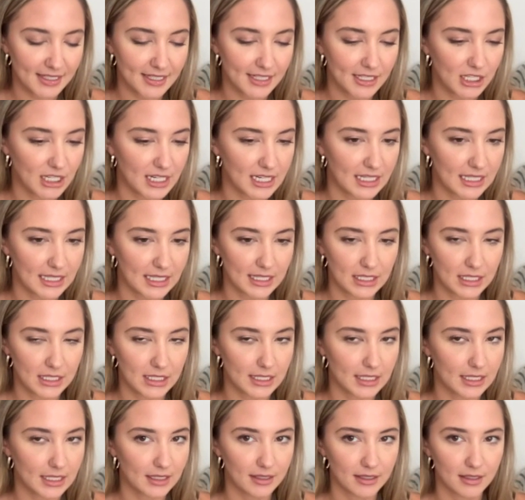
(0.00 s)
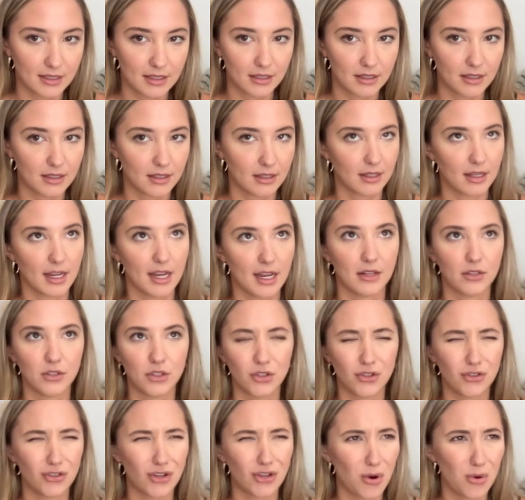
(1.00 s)
She's just
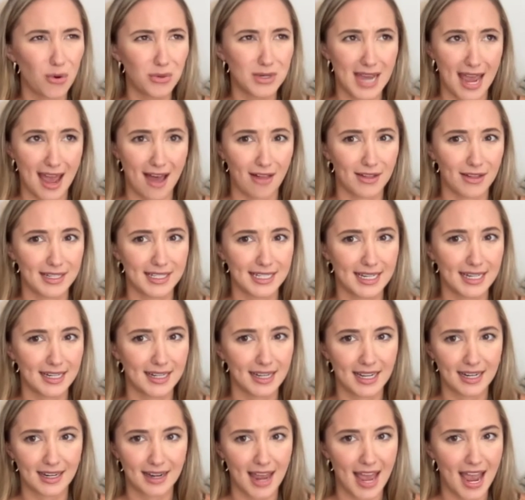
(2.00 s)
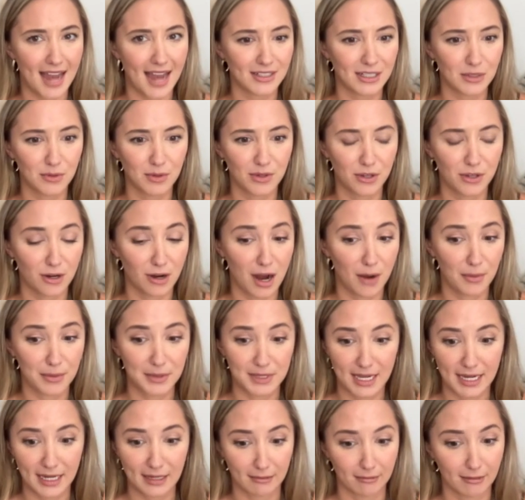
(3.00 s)
so talented and acting with her, I was
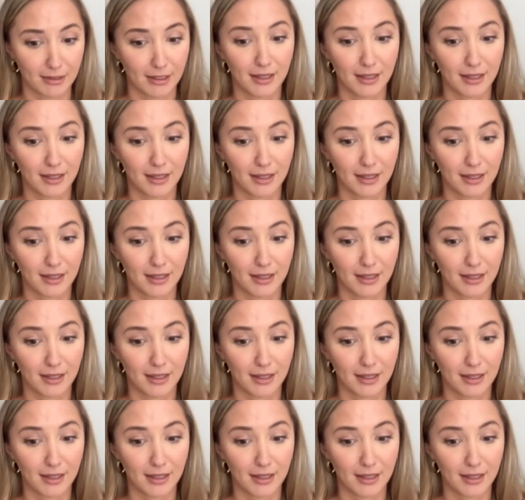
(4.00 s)
like,